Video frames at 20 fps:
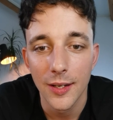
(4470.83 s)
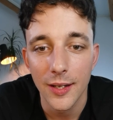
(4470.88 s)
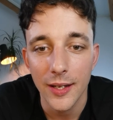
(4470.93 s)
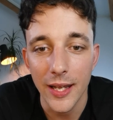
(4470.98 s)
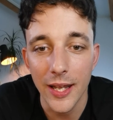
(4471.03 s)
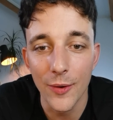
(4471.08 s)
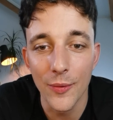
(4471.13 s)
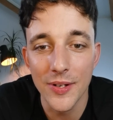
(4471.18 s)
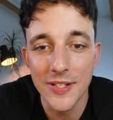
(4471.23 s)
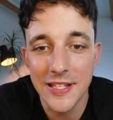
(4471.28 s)

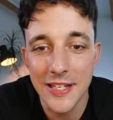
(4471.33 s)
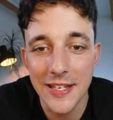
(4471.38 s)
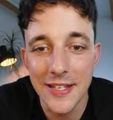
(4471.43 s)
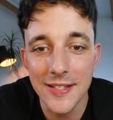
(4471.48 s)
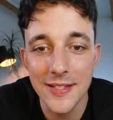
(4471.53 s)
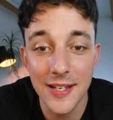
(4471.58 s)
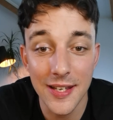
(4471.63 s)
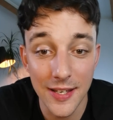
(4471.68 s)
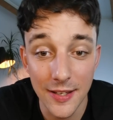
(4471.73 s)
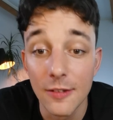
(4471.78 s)
It was
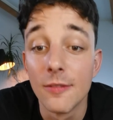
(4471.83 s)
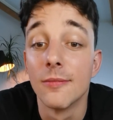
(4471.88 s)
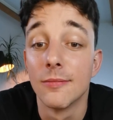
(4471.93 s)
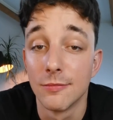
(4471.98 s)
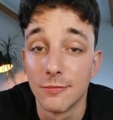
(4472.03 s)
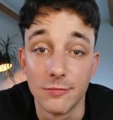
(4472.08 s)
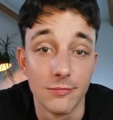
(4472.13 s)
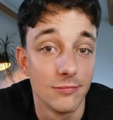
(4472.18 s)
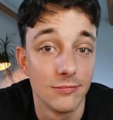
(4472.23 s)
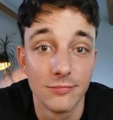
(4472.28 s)
easy.
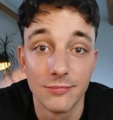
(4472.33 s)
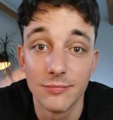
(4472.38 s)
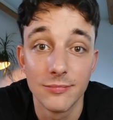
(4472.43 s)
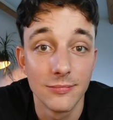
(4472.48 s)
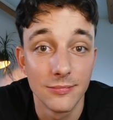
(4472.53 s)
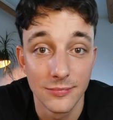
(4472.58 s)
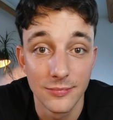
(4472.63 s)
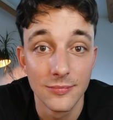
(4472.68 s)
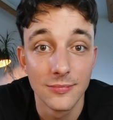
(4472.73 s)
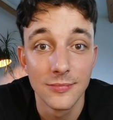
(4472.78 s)

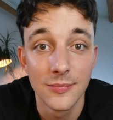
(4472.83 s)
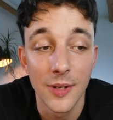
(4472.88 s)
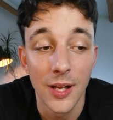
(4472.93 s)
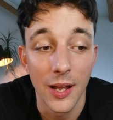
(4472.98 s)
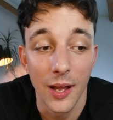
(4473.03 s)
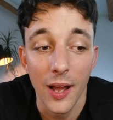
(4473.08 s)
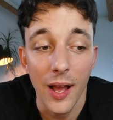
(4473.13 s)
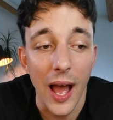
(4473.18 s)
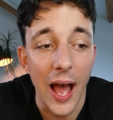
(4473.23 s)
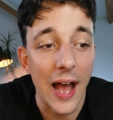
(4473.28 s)

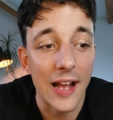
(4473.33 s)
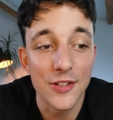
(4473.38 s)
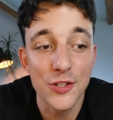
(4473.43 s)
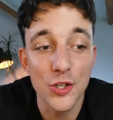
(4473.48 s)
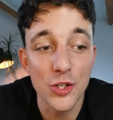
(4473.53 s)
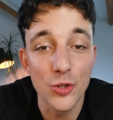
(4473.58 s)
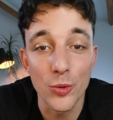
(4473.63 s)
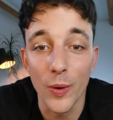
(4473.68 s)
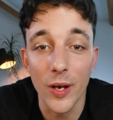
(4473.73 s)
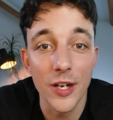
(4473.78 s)
I
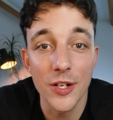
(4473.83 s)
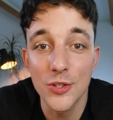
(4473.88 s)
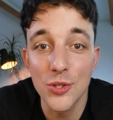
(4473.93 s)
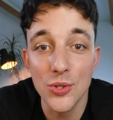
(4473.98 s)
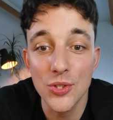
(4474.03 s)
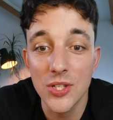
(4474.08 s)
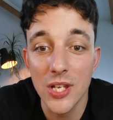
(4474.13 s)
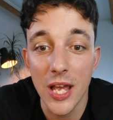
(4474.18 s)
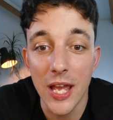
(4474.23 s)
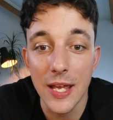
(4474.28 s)
just wanted to
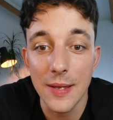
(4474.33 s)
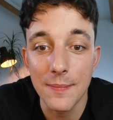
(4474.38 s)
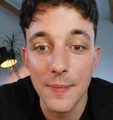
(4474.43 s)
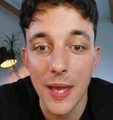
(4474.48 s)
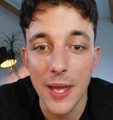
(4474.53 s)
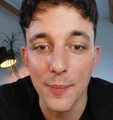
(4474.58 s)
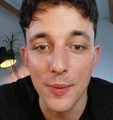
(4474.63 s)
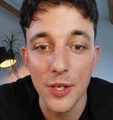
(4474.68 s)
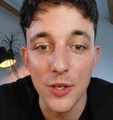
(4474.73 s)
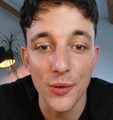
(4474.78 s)
say,
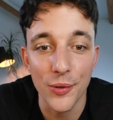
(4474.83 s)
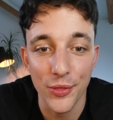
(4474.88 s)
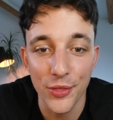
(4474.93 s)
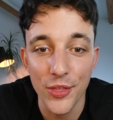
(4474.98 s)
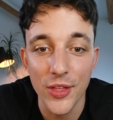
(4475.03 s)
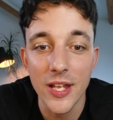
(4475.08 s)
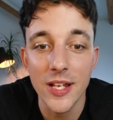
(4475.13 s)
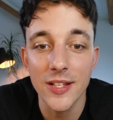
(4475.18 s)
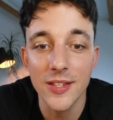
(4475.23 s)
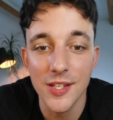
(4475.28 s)
maybe you
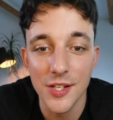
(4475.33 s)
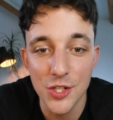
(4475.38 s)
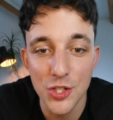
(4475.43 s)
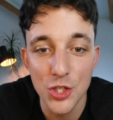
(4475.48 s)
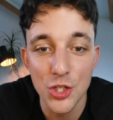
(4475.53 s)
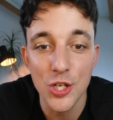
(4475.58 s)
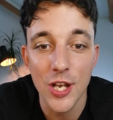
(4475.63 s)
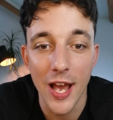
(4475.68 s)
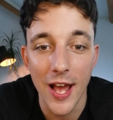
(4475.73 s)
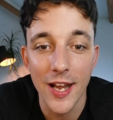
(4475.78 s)
think
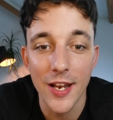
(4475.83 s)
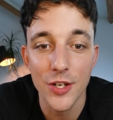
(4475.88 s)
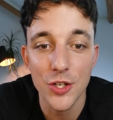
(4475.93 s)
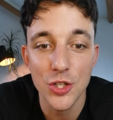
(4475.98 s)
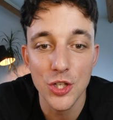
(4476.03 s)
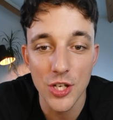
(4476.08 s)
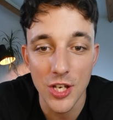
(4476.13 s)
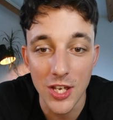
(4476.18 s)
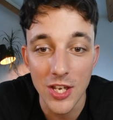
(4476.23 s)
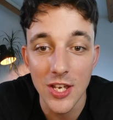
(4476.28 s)
this
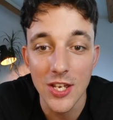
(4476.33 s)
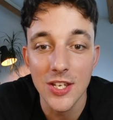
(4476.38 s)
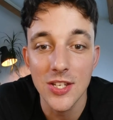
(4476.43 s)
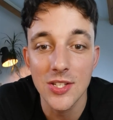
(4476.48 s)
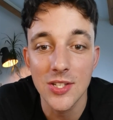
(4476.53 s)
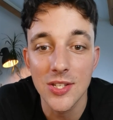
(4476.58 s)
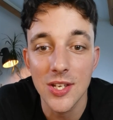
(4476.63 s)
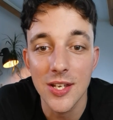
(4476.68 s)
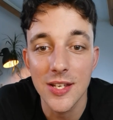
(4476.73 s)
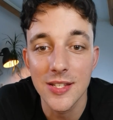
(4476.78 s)
challenge
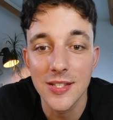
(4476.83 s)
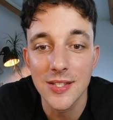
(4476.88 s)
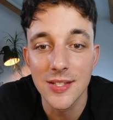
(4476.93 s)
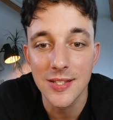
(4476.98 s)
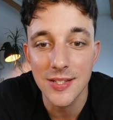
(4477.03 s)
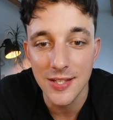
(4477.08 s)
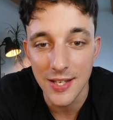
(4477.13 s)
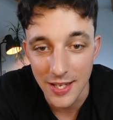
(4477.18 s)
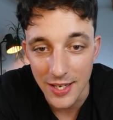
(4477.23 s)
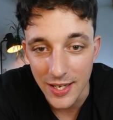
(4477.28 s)
is
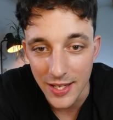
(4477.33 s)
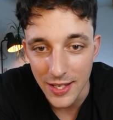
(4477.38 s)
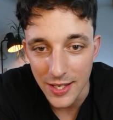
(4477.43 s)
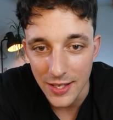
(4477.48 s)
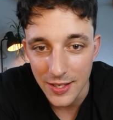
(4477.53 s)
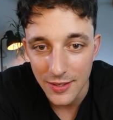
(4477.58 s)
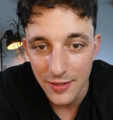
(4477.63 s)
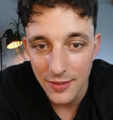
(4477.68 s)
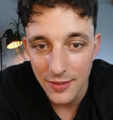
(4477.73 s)
silly.